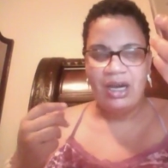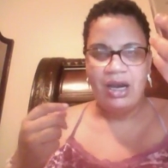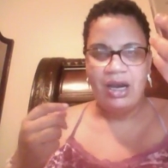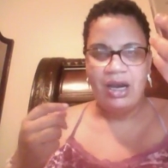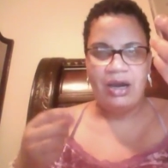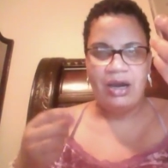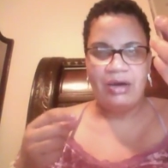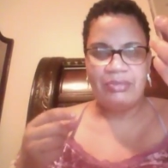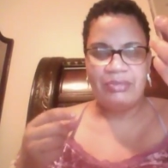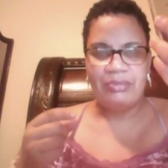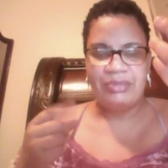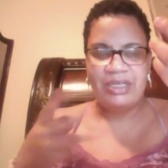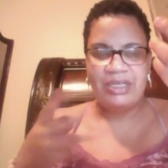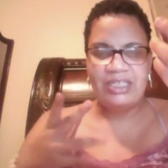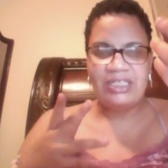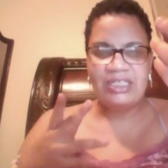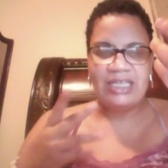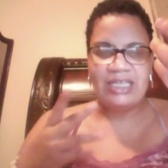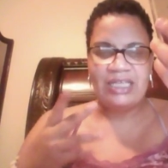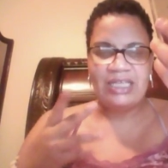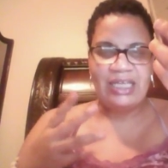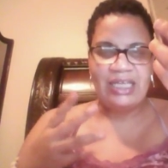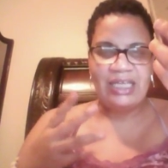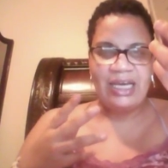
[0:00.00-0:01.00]
um, things
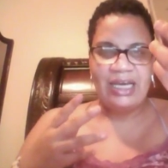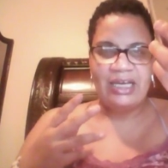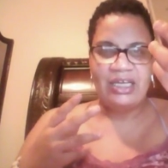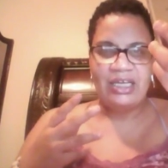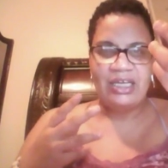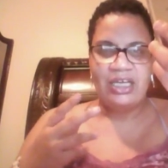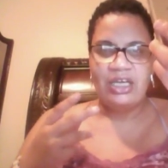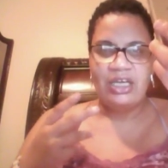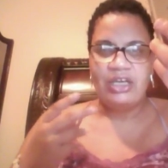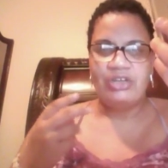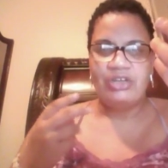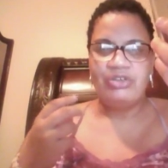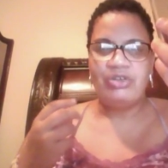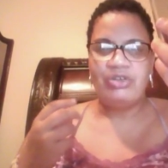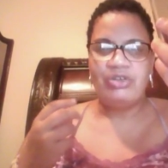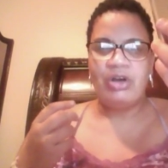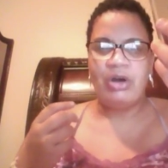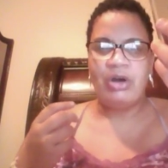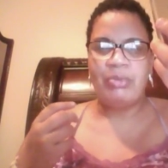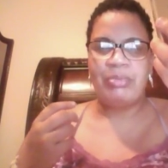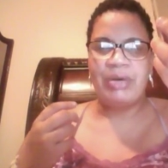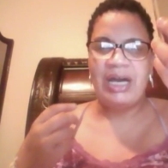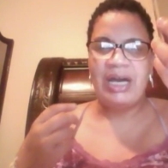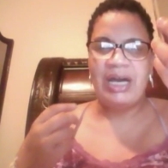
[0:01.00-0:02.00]
like that, you
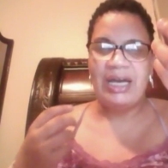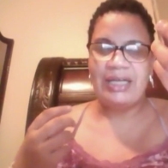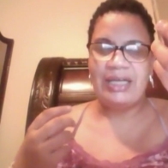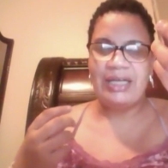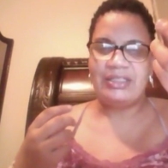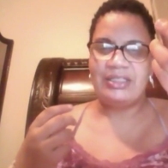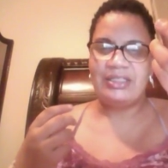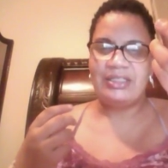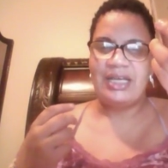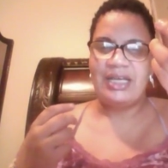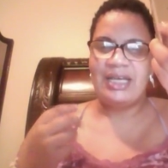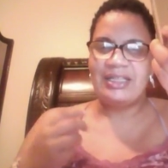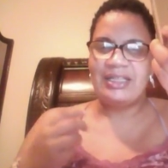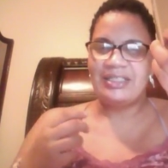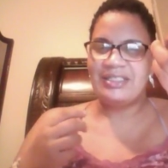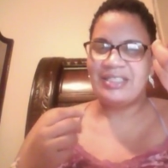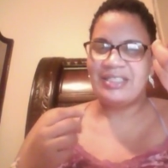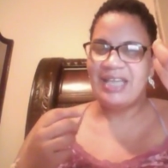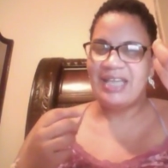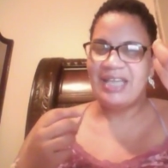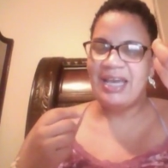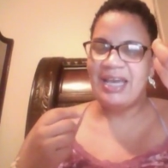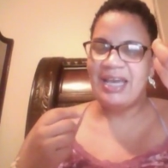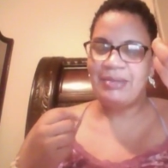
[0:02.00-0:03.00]
know, but at the
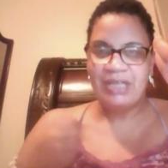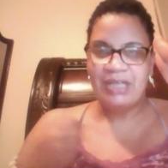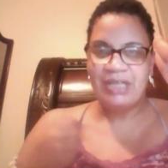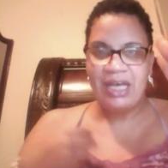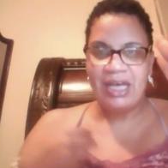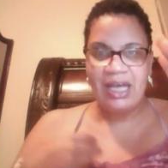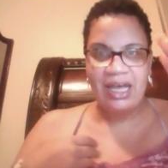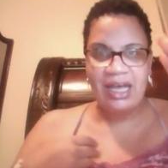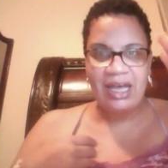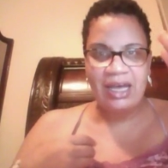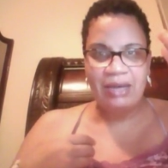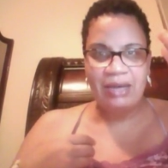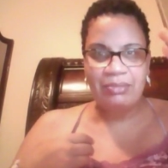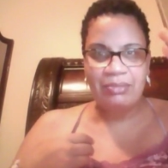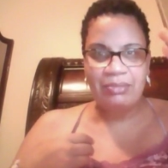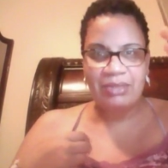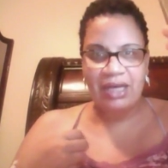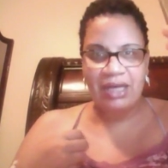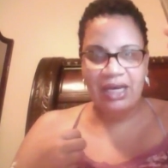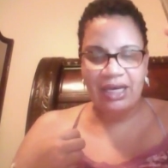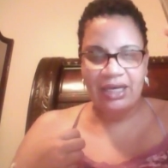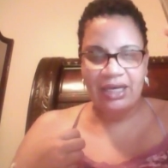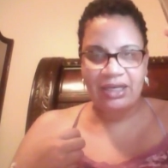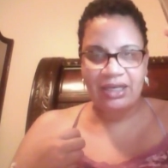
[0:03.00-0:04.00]
same time,
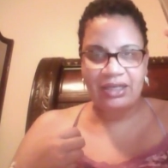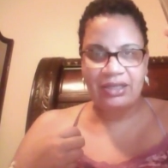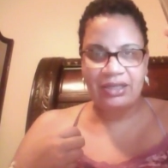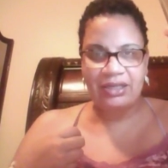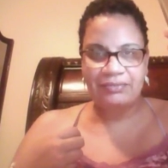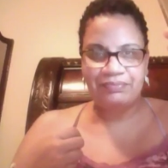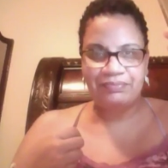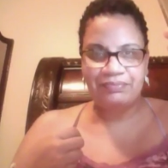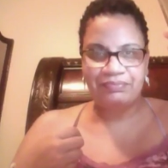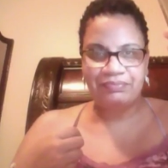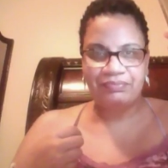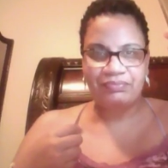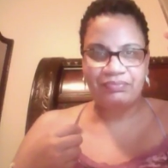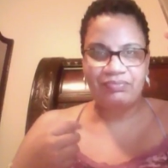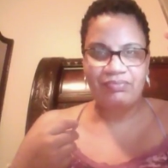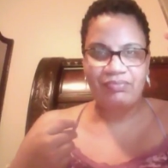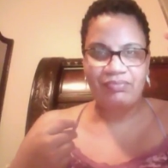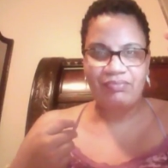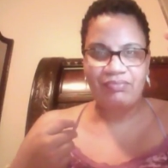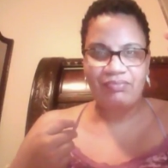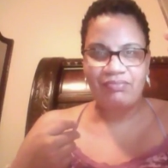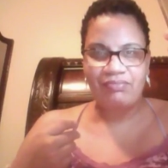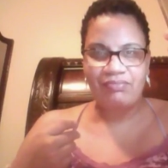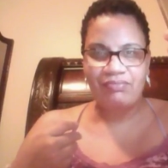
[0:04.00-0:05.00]
like
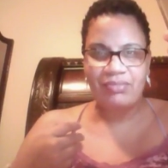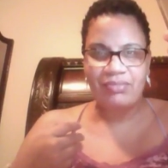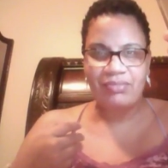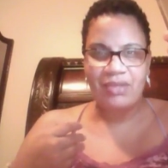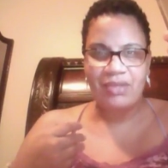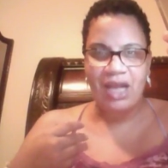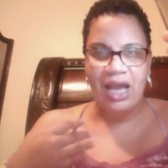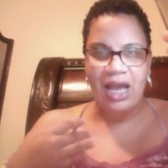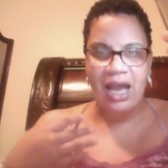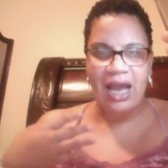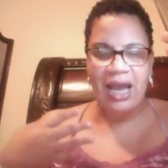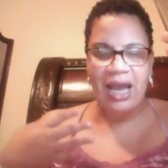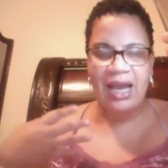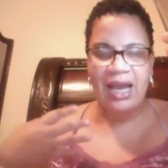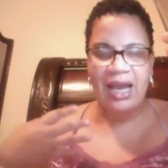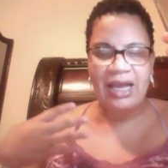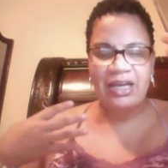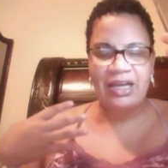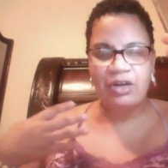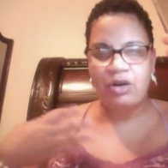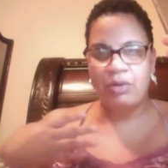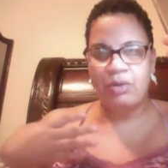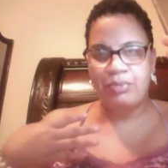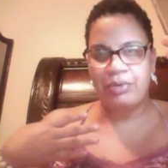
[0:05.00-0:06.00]
I
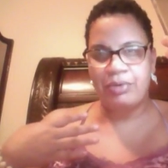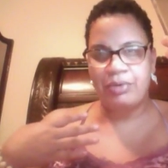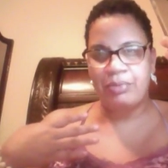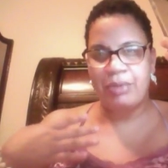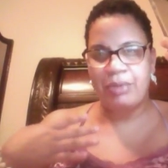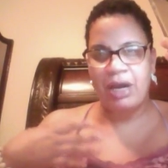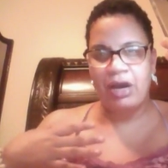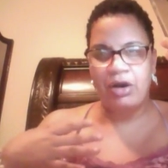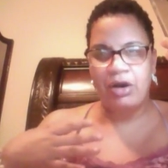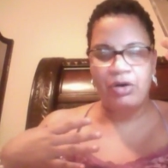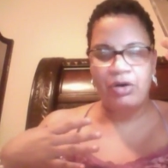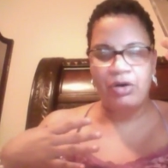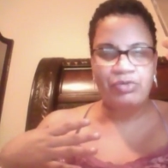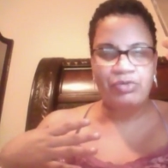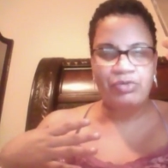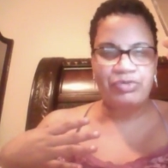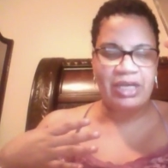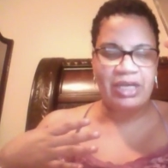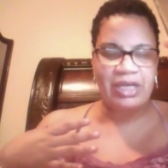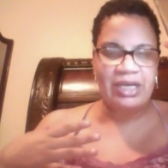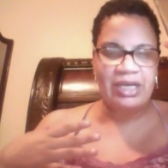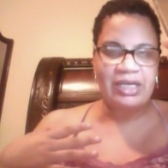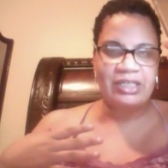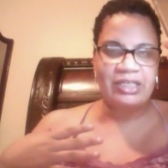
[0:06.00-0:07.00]
incorporate my own
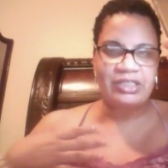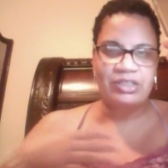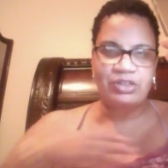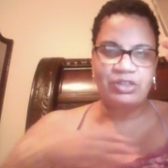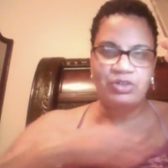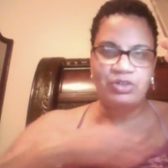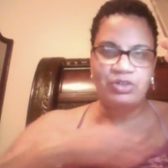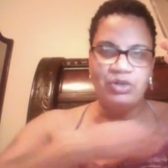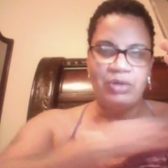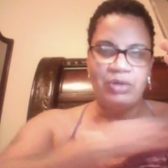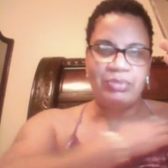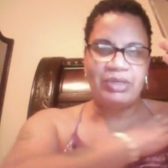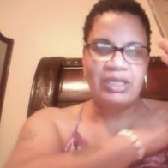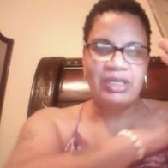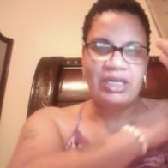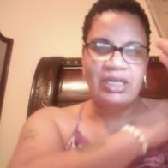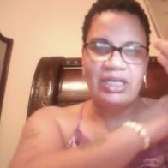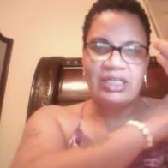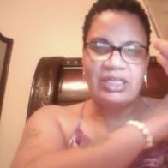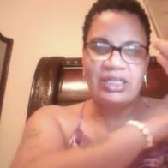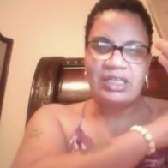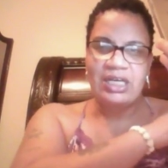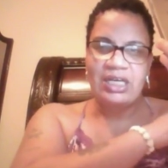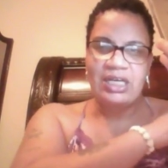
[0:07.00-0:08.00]
things into it
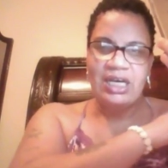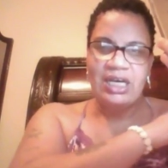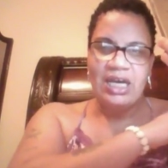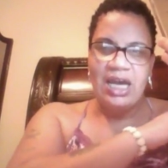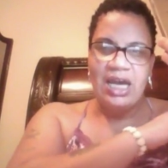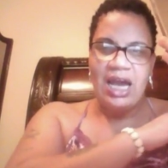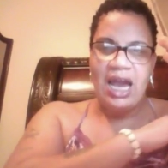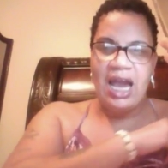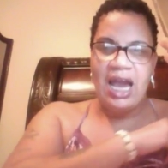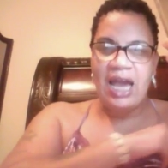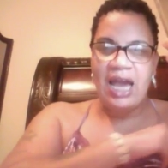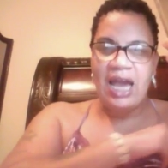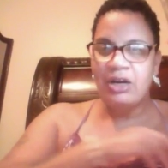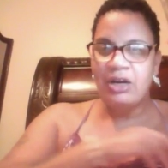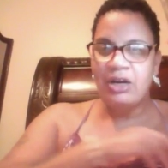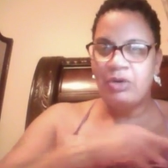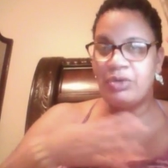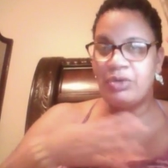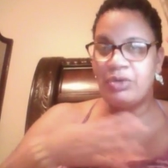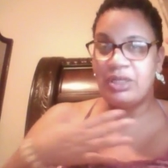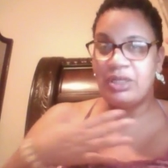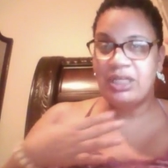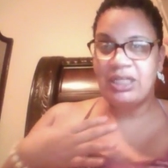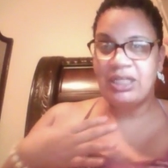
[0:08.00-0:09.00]
because I don't
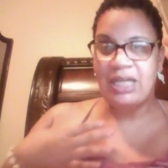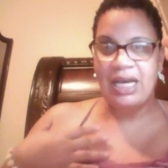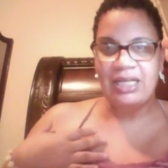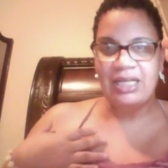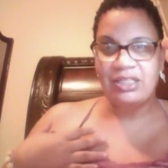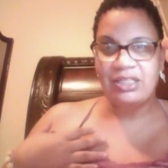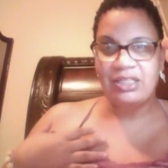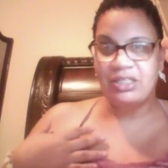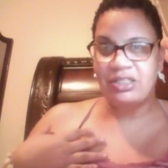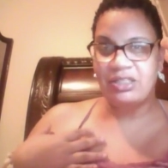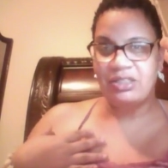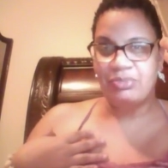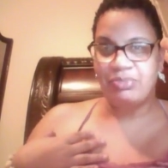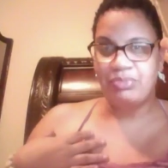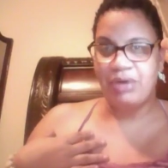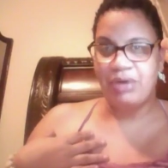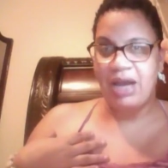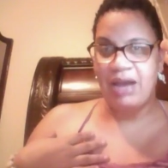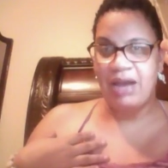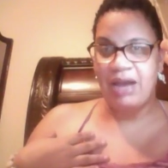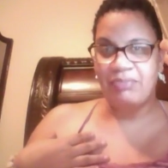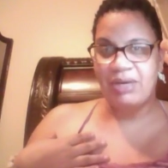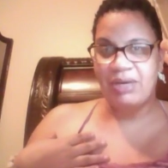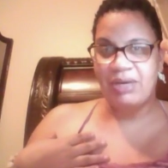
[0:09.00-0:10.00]
really like to
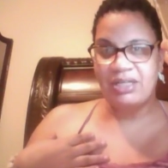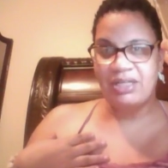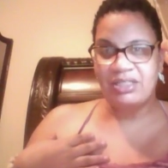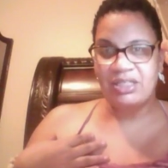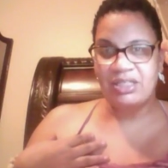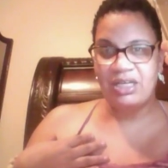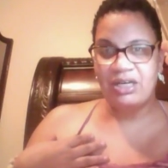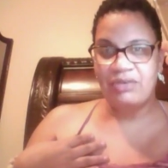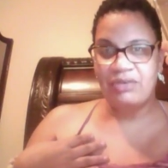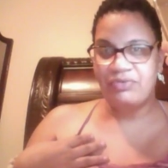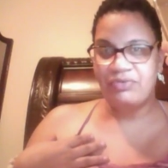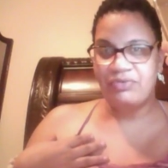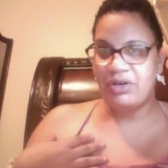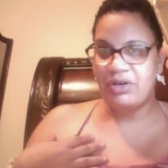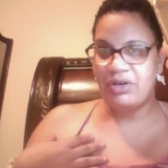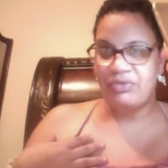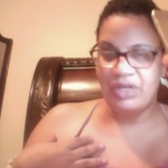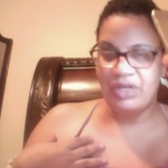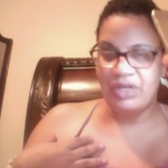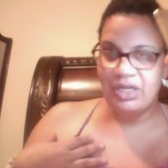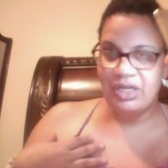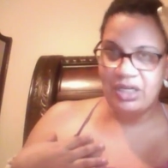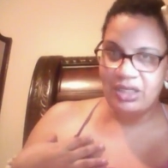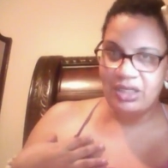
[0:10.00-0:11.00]
deprive myself of
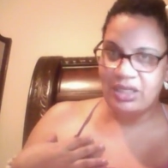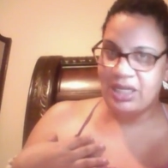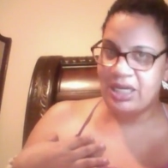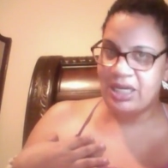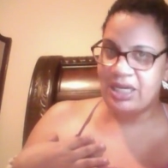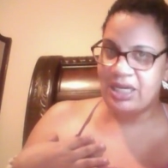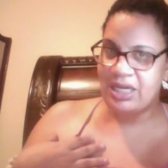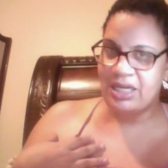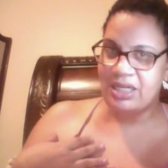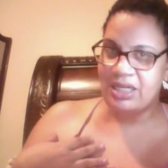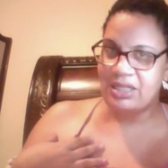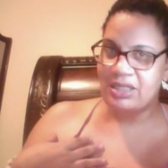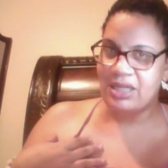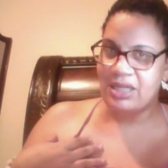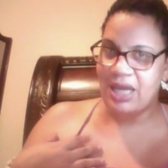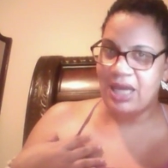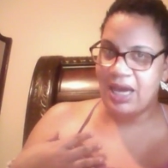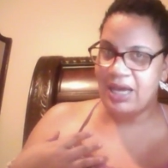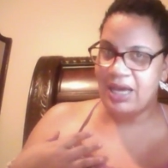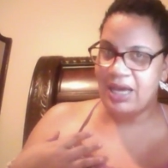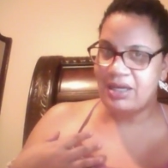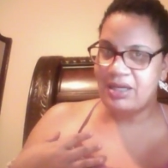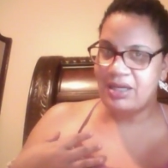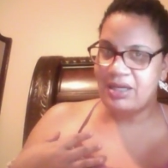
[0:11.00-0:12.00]
anything.
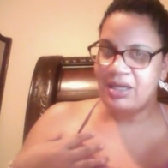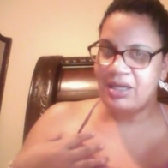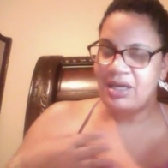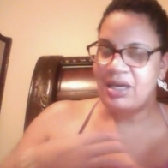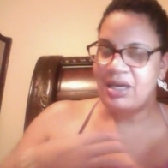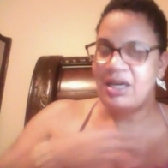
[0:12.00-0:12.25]
Like